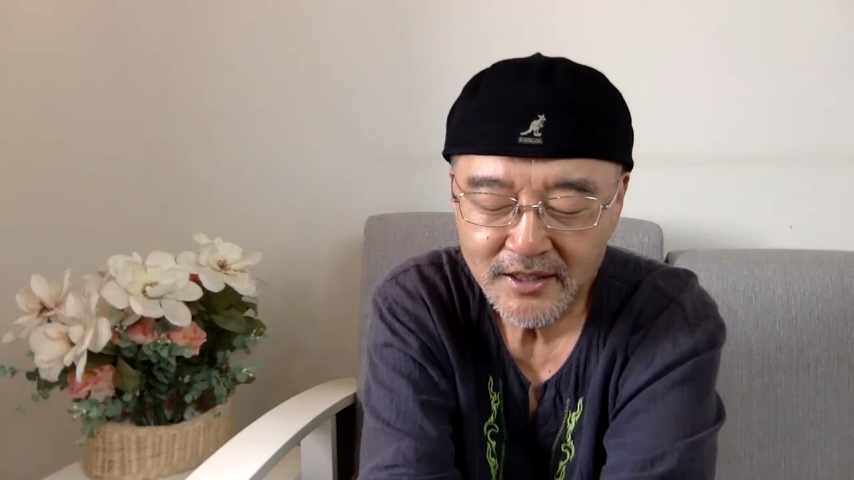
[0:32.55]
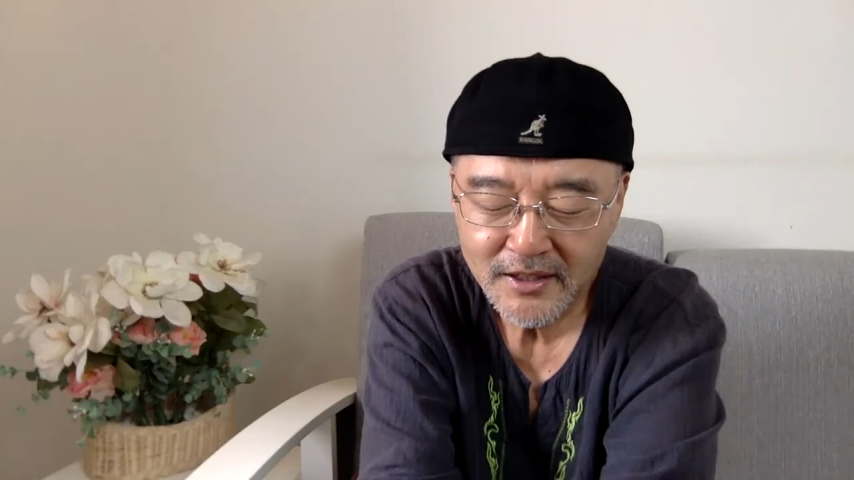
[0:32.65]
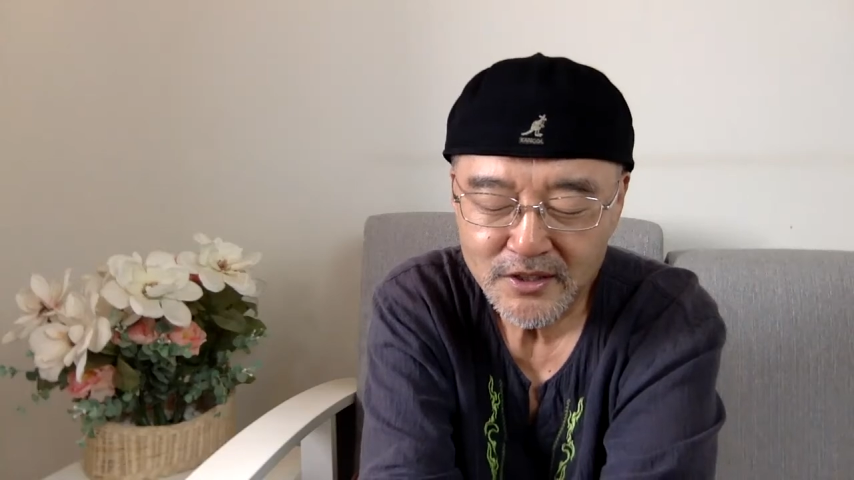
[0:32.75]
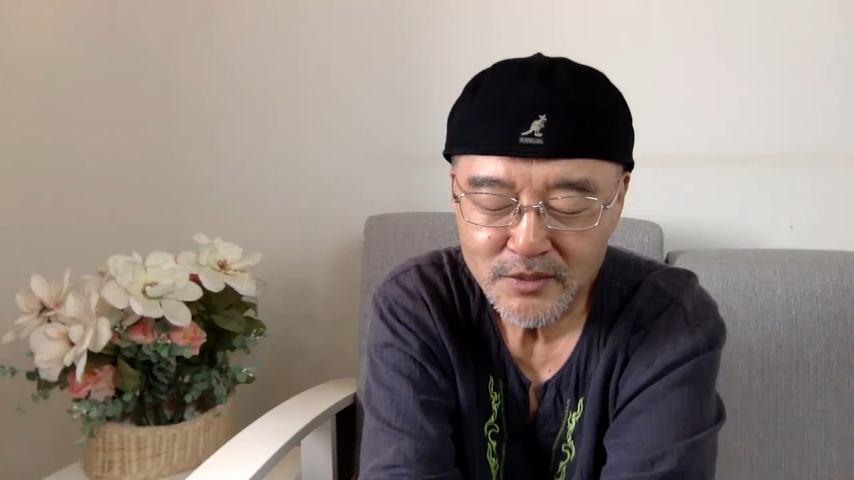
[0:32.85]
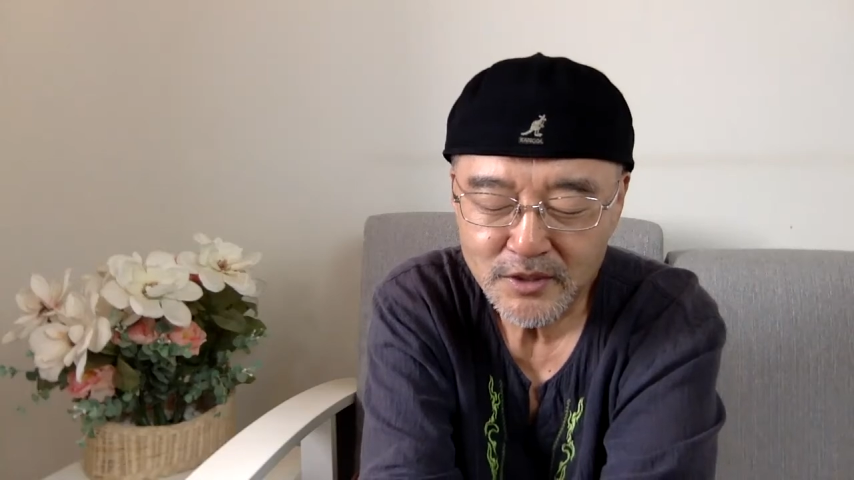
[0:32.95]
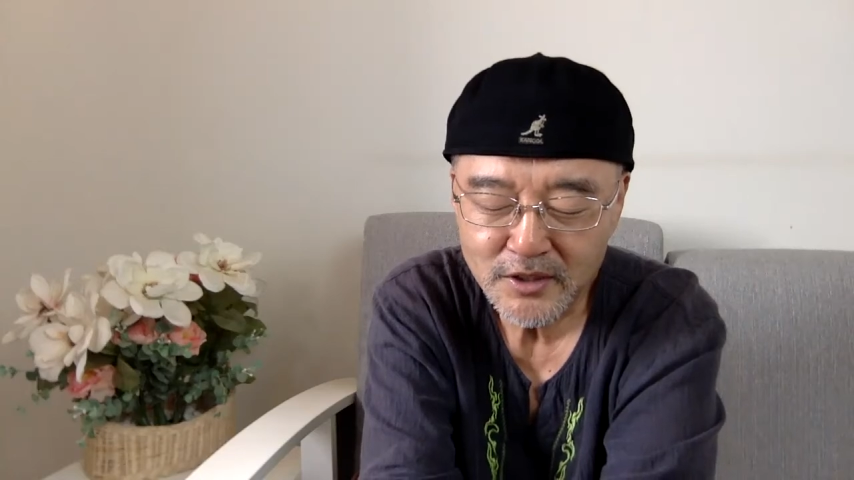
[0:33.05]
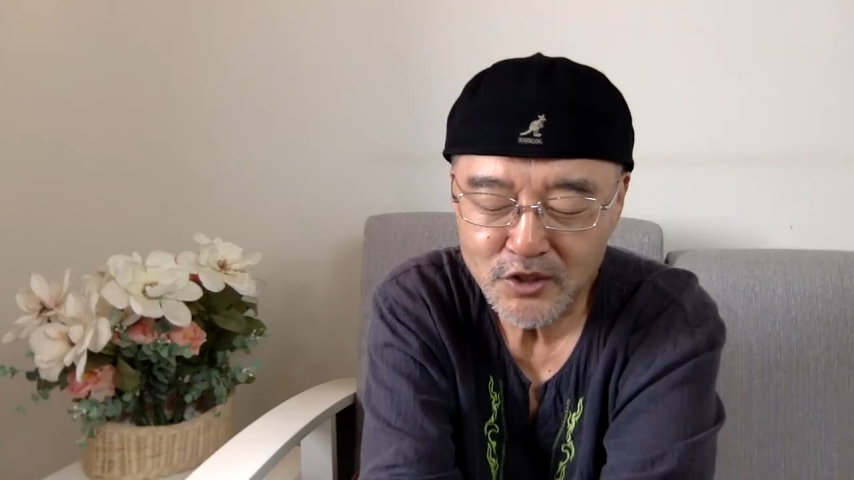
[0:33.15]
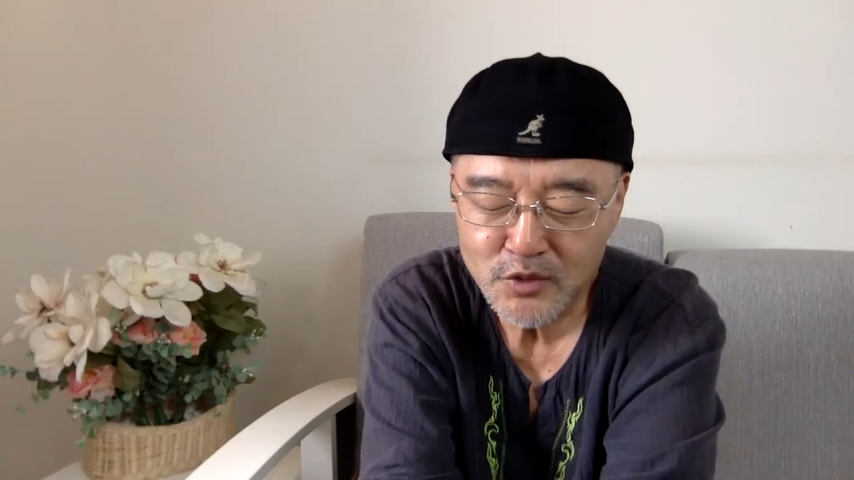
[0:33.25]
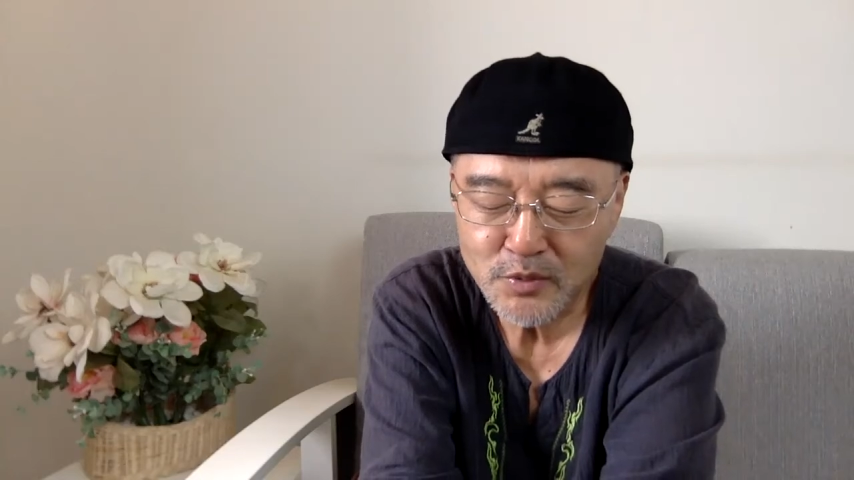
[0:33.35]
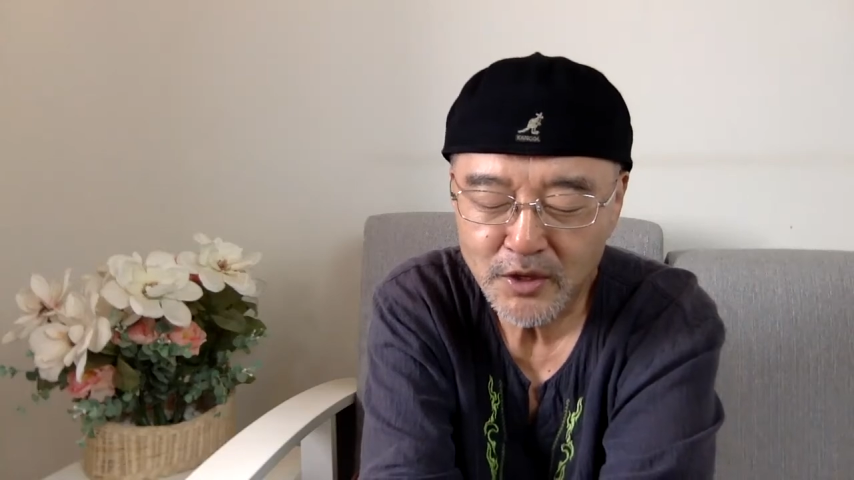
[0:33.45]
Let us be
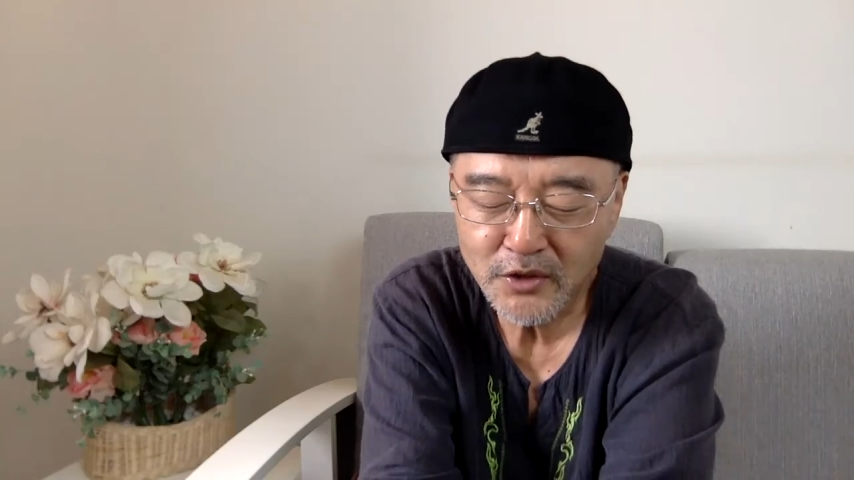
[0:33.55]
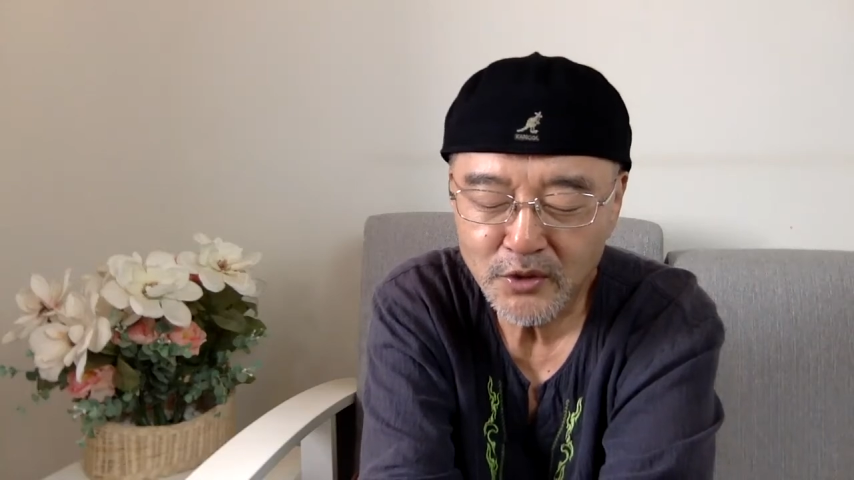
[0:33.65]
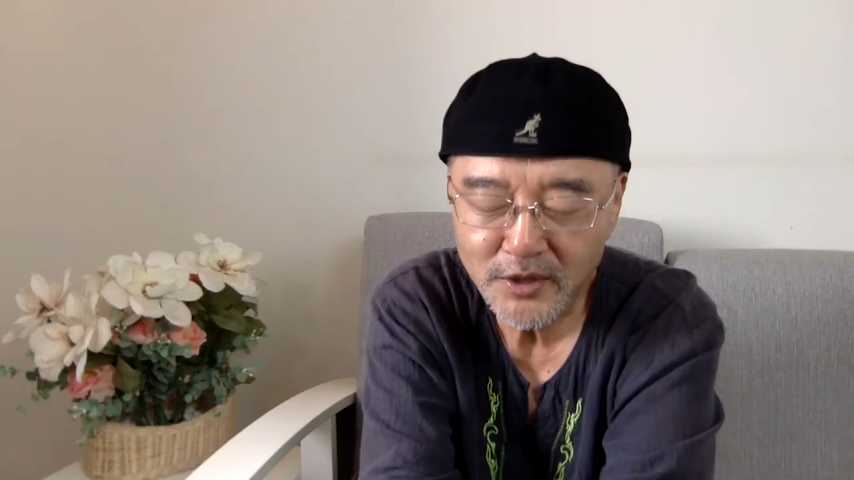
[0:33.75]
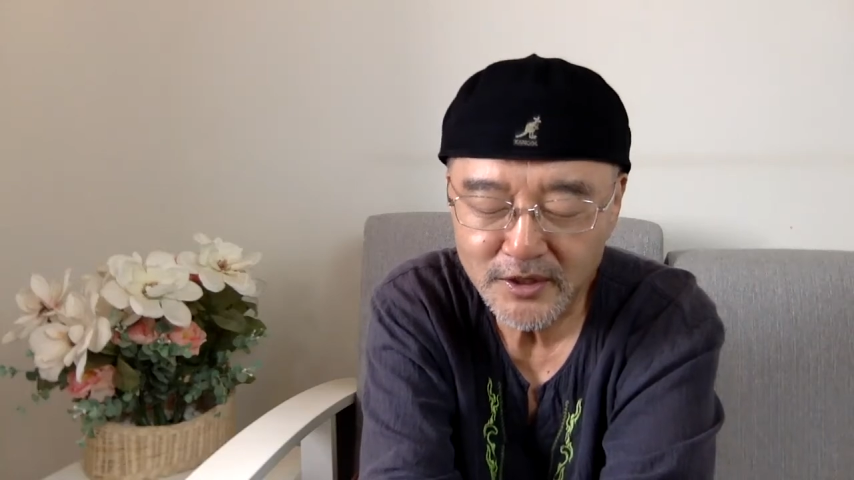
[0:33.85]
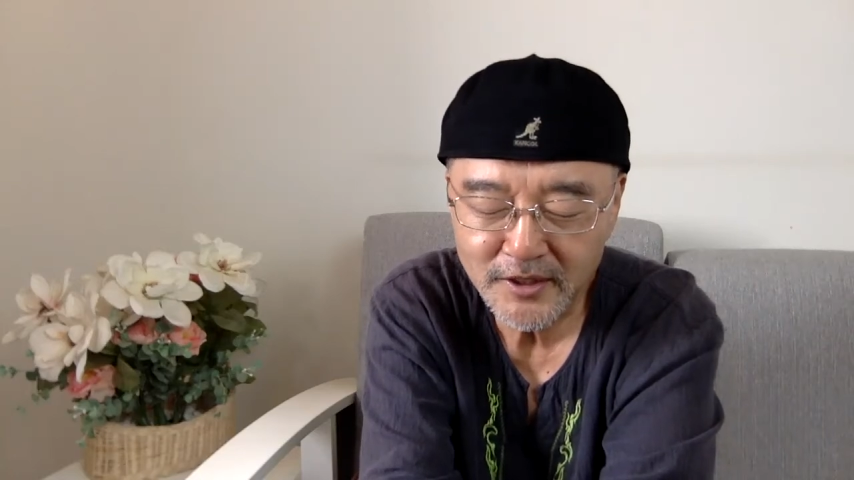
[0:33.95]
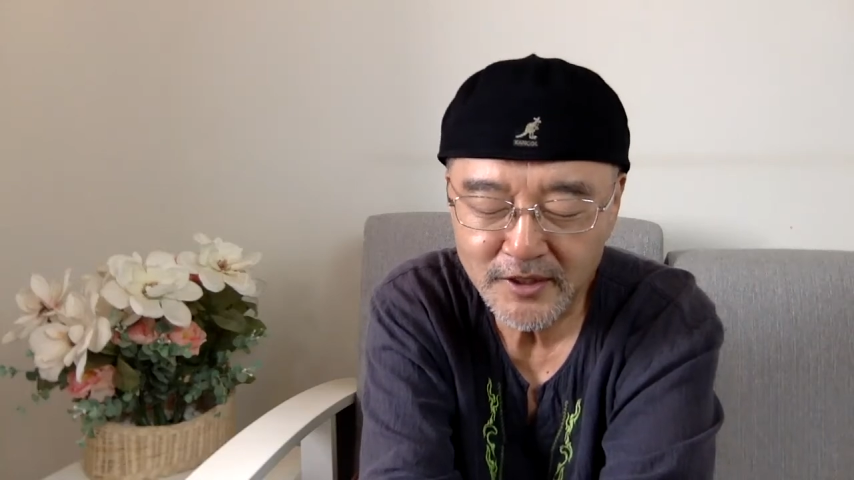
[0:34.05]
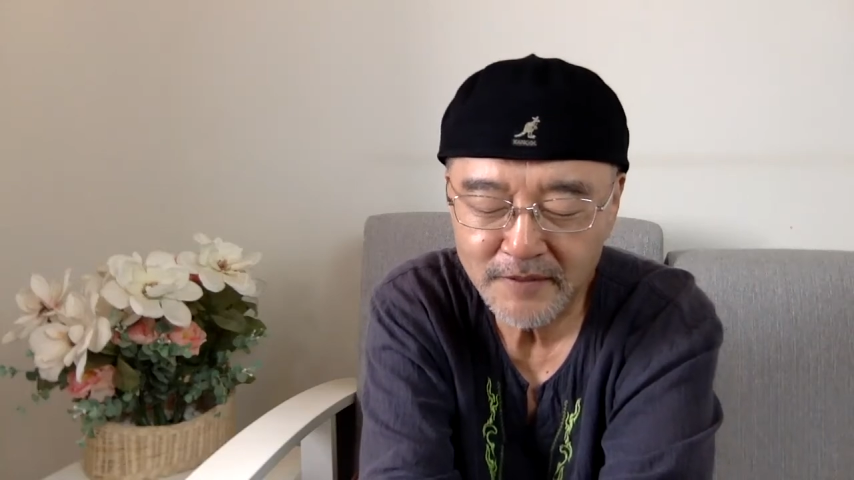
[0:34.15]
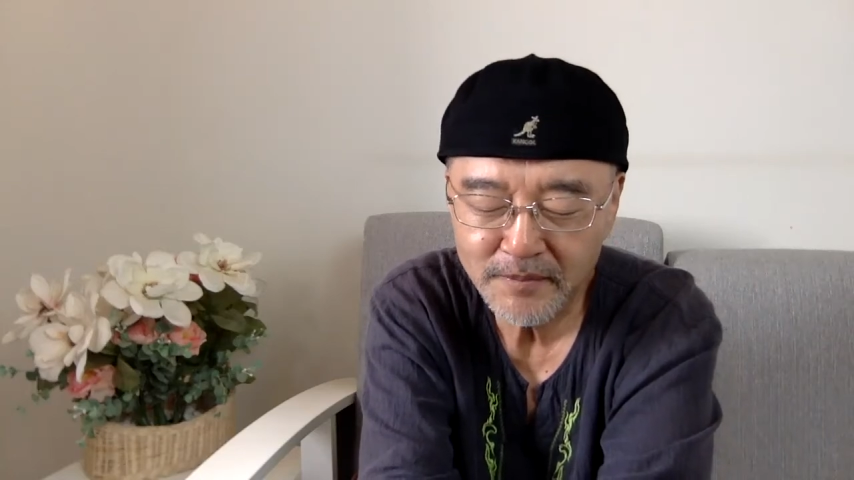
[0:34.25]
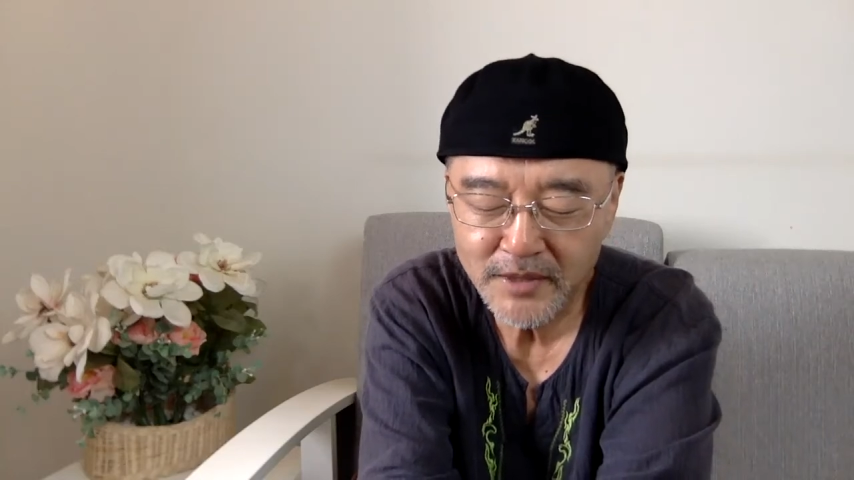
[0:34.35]
touched by anointing,